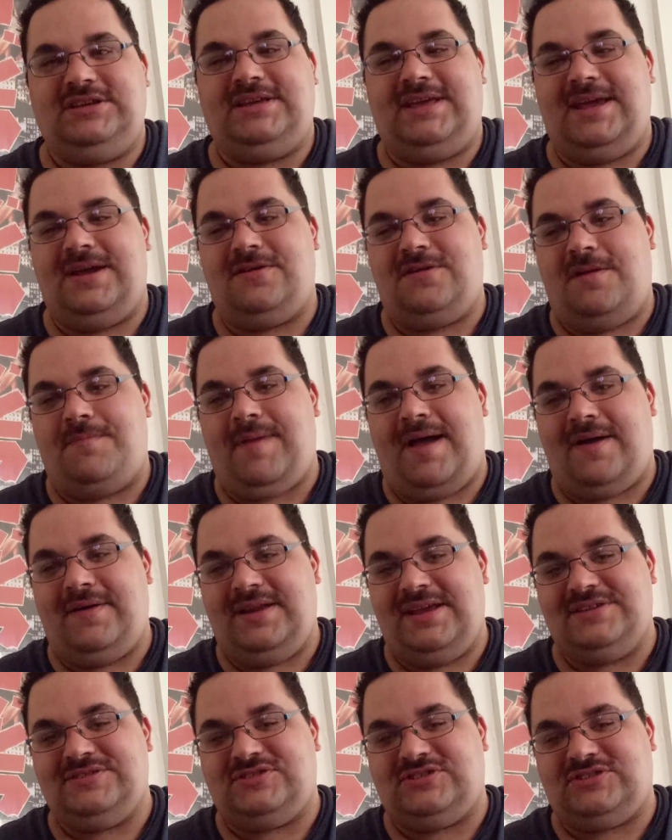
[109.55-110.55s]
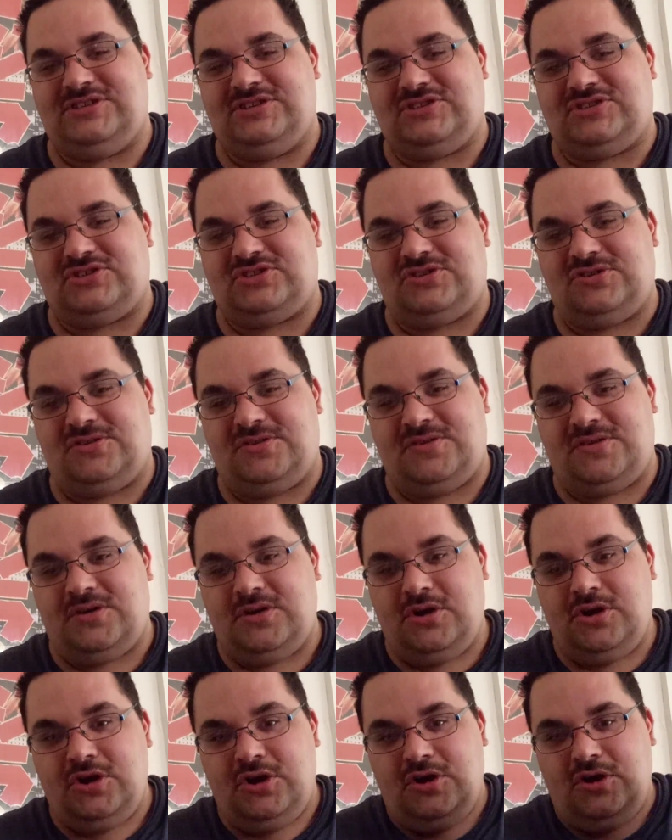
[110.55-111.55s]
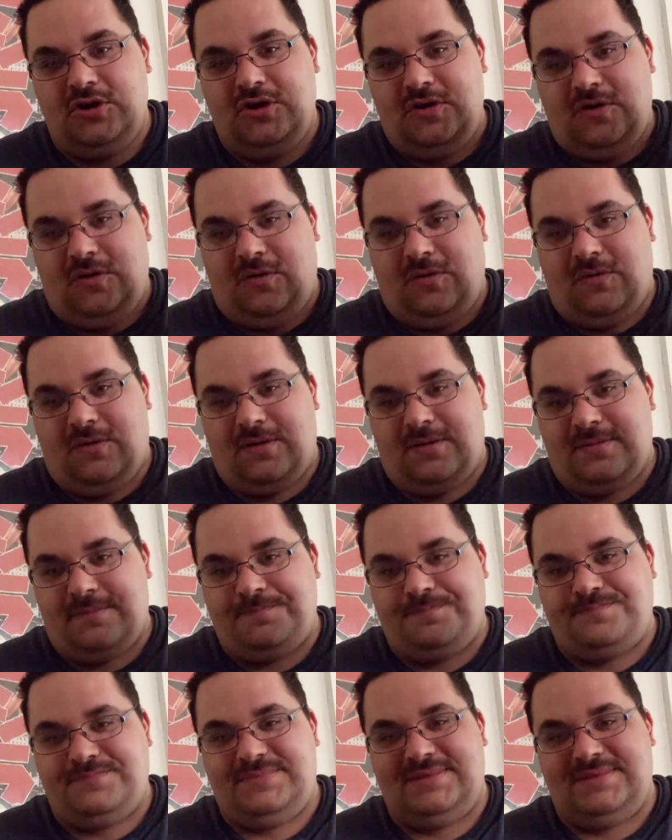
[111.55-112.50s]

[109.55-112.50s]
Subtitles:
cared about his sister, or